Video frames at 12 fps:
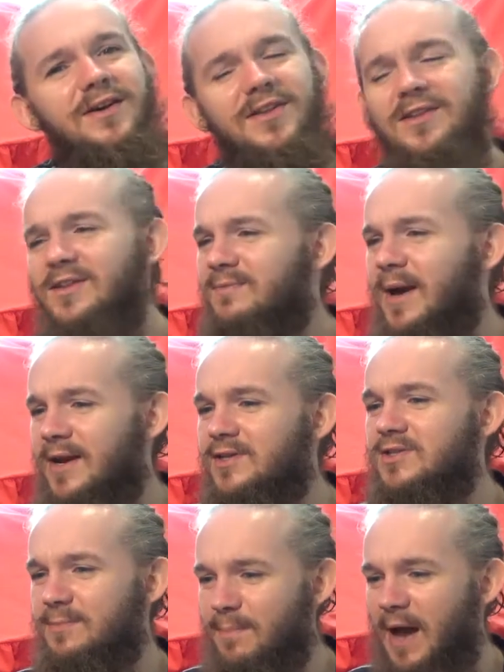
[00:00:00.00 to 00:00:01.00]
I think they've
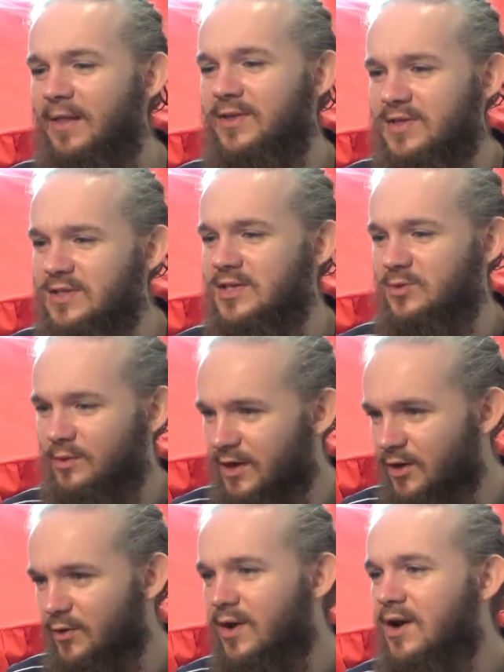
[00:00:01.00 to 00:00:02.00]
managed to balance this one
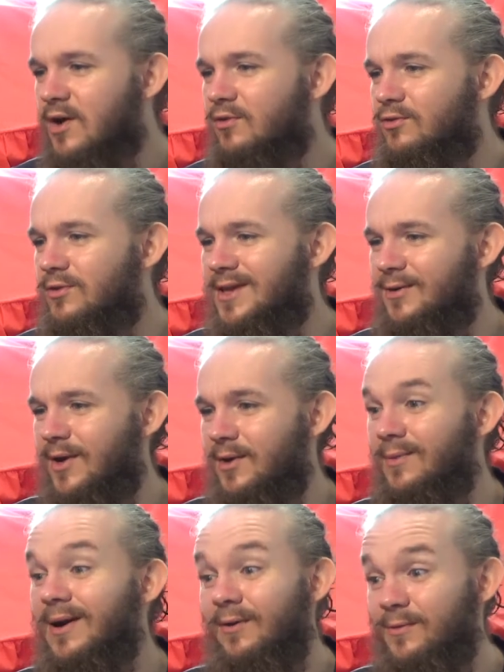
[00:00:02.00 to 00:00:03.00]
out really quite well.